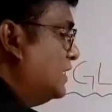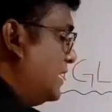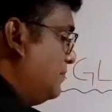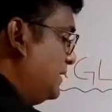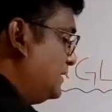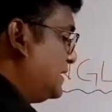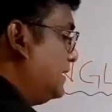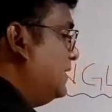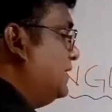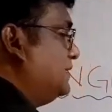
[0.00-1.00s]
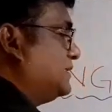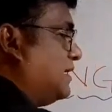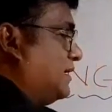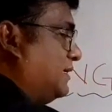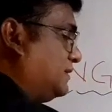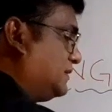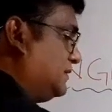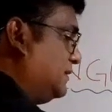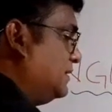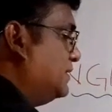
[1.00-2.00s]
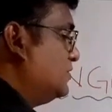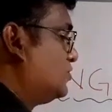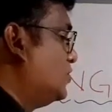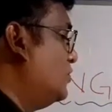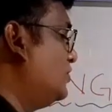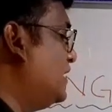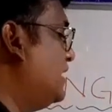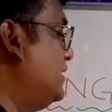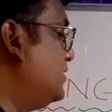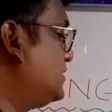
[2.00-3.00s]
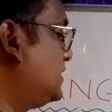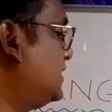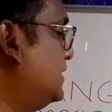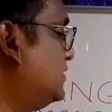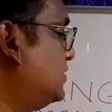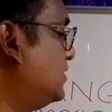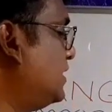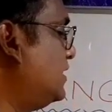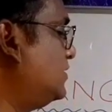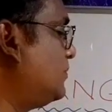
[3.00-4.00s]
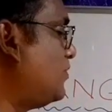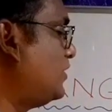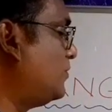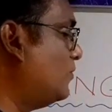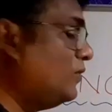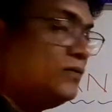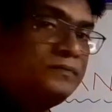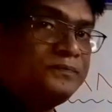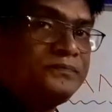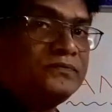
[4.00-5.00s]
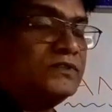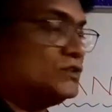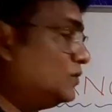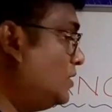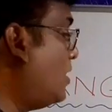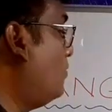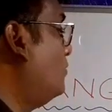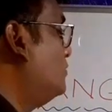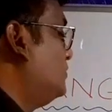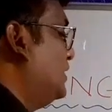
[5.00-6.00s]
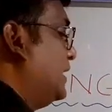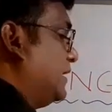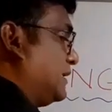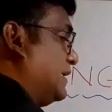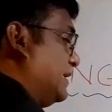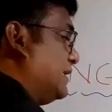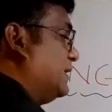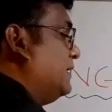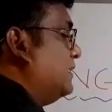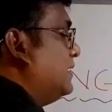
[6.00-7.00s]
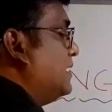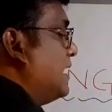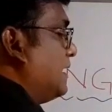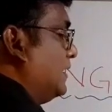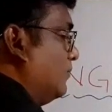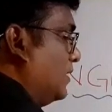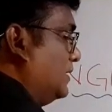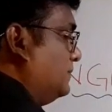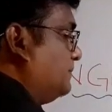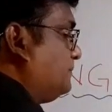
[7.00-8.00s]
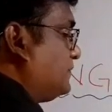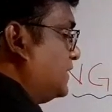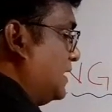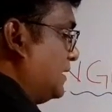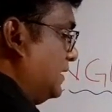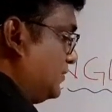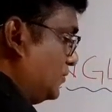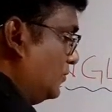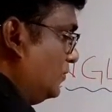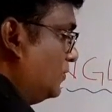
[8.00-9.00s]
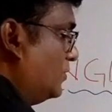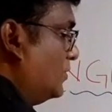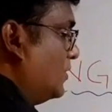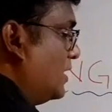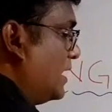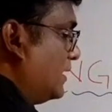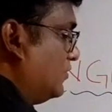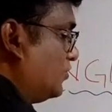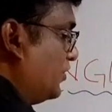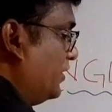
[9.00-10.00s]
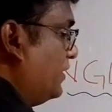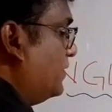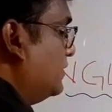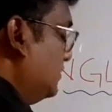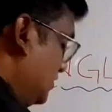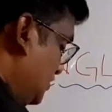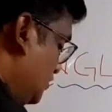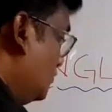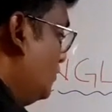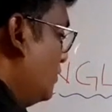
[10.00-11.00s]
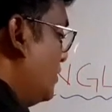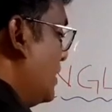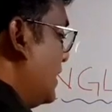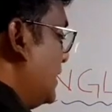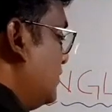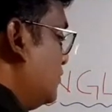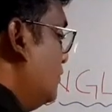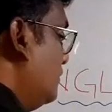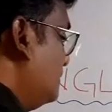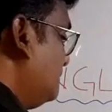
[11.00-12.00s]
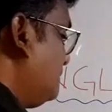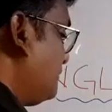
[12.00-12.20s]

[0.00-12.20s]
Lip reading: and my second line is RS. So they are intersecting each other at the point O. So now they have created angle 1, angle 2, angle 3, this is 2, angle 2,